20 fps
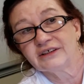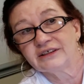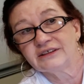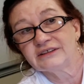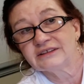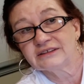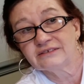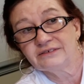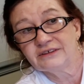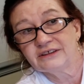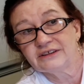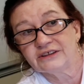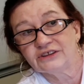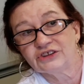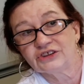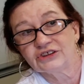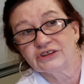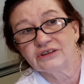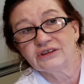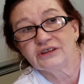and it's a
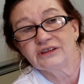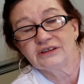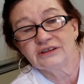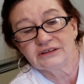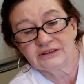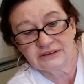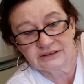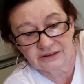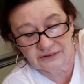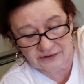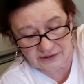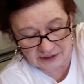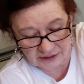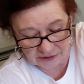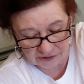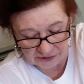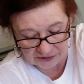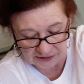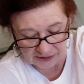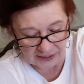finish. So
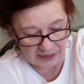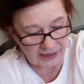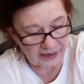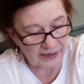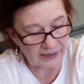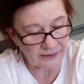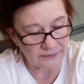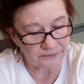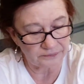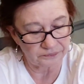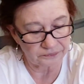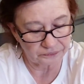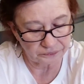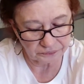there's that.